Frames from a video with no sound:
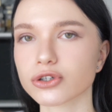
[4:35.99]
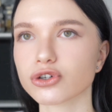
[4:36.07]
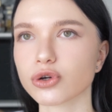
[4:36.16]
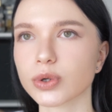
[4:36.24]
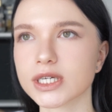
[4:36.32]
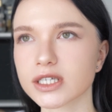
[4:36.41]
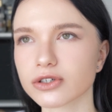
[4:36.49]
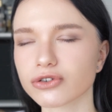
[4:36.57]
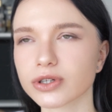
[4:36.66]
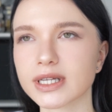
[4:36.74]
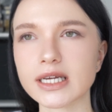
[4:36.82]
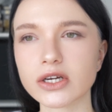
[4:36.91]
so it doesn't
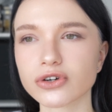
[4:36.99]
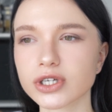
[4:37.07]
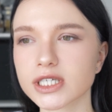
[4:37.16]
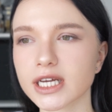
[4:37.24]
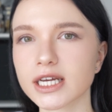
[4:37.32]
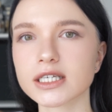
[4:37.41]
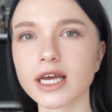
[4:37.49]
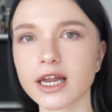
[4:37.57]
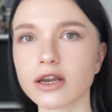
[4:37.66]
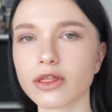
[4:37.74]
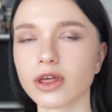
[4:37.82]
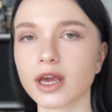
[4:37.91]
really irritate
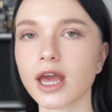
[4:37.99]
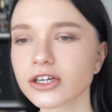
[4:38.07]
anything.